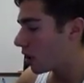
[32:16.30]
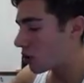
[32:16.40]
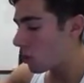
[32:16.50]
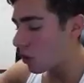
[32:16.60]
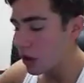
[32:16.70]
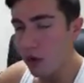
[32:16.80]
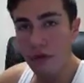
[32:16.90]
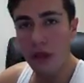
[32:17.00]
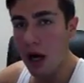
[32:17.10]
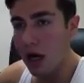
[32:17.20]
cool little
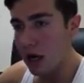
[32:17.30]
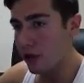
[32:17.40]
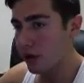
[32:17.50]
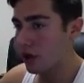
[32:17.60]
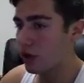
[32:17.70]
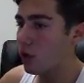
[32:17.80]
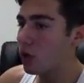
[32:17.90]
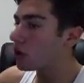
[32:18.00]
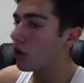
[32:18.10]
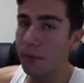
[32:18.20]
vlog or a
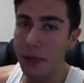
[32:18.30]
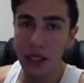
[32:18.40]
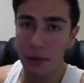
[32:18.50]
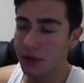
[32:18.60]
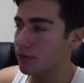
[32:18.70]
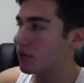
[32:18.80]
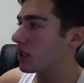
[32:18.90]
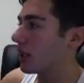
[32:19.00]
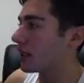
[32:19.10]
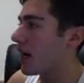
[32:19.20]
cool little meetup, something
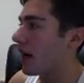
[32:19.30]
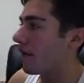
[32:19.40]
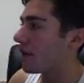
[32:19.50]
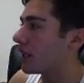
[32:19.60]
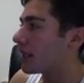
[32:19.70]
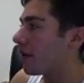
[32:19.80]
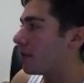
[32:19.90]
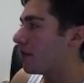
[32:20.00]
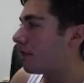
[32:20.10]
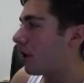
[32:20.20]
like that. I feel like that would
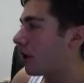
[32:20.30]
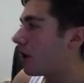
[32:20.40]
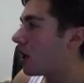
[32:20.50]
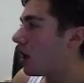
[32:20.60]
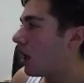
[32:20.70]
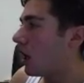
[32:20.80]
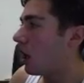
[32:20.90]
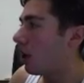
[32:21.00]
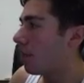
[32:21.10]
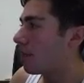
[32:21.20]
be fun.
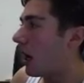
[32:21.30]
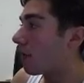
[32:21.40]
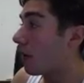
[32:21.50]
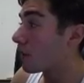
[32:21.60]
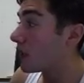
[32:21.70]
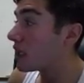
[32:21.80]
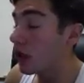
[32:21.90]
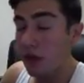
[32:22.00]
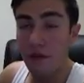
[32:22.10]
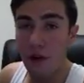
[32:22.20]
I'm really
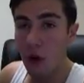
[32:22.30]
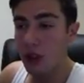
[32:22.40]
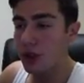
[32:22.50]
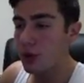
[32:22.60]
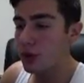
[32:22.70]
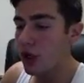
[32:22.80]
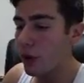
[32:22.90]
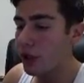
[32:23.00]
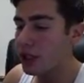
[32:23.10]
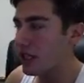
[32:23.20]
looking forward to
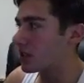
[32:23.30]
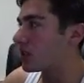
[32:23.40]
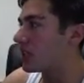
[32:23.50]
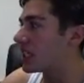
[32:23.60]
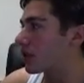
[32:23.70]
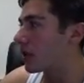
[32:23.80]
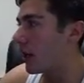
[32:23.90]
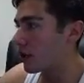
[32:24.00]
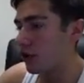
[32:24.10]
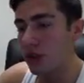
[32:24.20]
going to like a sneaker
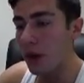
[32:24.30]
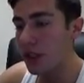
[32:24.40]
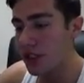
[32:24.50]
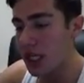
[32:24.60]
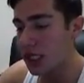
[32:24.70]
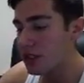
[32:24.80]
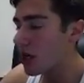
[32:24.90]
con or Soul Exchange,